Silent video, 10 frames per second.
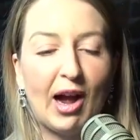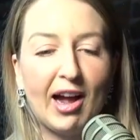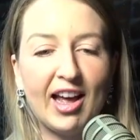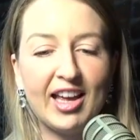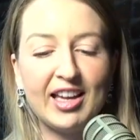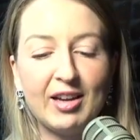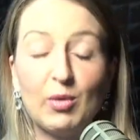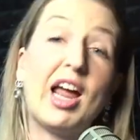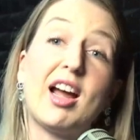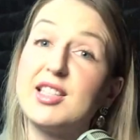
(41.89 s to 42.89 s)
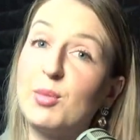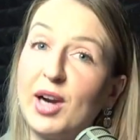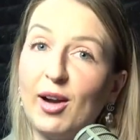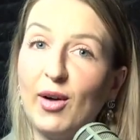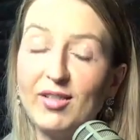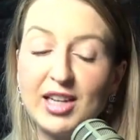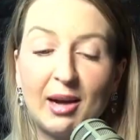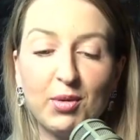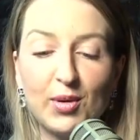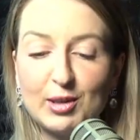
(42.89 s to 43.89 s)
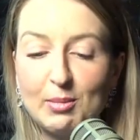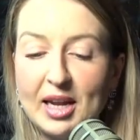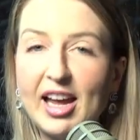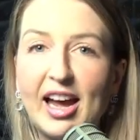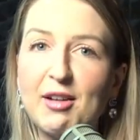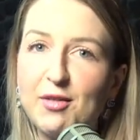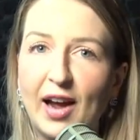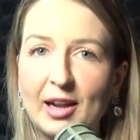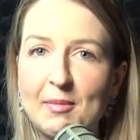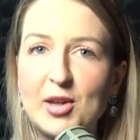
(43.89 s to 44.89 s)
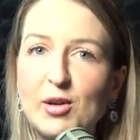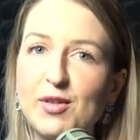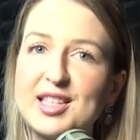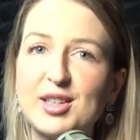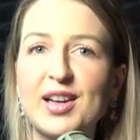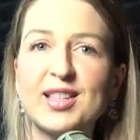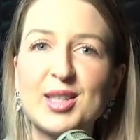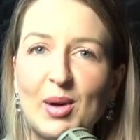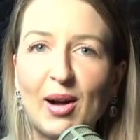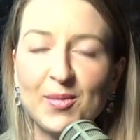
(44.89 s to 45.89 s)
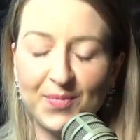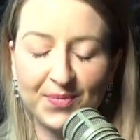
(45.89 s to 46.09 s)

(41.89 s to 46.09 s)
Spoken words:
Like I said when I arrived, I'm thrilled to be here and finally meet you face to face as well.